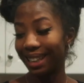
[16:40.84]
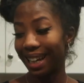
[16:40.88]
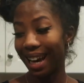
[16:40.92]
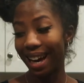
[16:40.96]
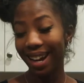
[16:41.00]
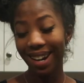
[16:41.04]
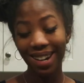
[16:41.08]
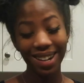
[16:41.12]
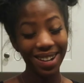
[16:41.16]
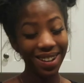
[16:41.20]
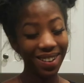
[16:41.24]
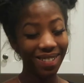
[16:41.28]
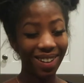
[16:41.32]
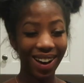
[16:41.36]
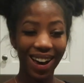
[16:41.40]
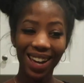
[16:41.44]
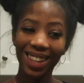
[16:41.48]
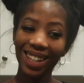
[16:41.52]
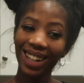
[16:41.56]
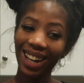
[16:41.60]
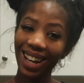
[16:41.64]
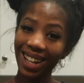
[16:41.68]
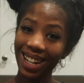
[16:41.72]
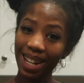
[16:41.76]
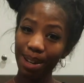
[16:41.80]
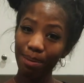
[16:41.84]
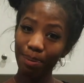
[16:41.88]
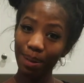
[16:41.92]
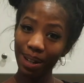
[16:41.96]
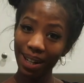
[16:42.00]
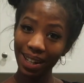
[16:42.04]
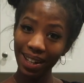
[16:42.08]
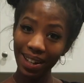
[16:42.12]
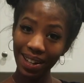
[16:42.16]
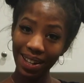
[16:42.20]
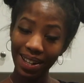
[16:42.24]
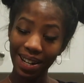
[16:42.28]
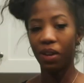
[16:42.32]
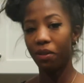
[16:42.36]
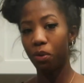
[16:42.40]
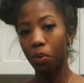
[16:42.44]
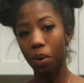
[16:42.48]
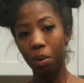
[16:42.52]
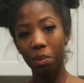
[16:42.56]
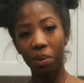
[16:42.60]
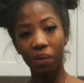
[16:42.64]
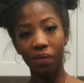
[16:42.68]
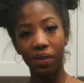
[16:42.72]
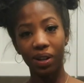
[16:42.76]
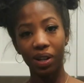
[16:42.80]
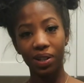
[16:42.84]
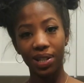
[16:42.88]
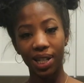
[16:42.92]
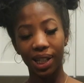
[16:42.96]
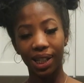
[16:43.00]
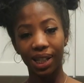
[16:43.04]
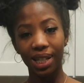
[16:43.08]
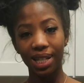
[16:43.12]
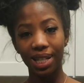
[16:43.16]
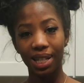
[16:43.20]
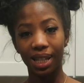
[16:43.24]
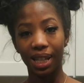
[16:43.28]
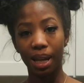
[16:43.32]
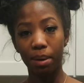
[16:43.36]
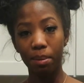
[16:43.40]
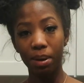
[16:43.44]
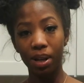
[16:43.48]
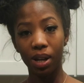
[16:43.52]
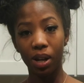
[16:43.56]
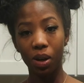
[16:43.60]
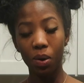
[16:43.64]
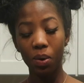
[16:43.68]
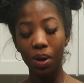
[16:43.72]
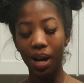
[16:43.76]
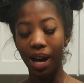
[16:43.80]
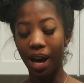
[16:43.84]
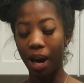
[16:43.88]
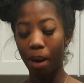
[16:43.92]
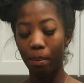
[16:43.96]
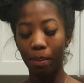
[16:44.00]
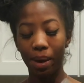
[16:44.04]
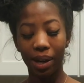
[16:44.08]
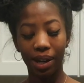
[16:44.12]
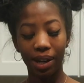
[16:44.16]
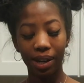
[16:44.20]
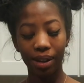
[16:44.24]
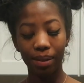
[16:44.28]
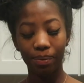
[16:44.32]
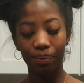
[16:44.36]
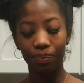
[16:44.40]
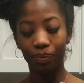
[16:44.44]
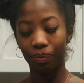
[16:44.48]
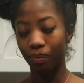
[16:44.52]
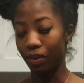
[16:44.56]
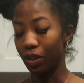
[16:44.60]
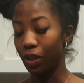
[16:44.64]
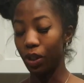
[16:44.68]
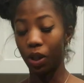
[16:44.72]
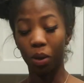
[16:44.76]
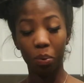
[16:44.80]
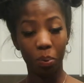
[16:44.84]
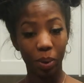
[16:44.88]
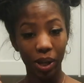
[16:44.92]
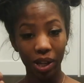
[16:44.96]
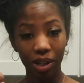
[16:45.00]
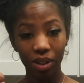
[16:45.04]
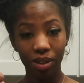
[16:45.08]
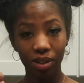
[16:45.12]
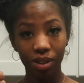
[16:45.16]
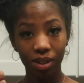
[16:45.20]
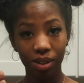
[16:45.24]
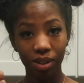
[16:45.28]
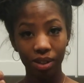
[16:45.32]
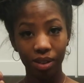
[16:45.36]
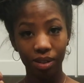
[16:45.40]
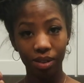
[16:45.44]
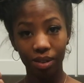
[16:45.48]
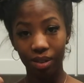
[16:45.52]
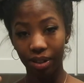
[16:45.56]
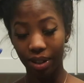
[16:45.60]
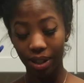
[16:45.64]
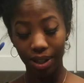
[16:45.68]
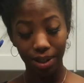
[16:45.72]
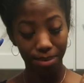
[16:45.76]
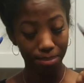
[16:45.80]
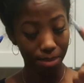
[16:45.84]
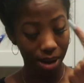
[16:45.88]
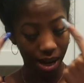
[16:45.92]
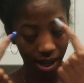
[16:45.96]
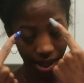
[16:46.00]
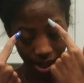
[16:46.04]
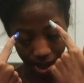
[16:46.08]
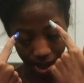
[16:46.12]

I don't know. I think I did pretty good. If you want more videos like this, let me know. I'll make it. Your wish is my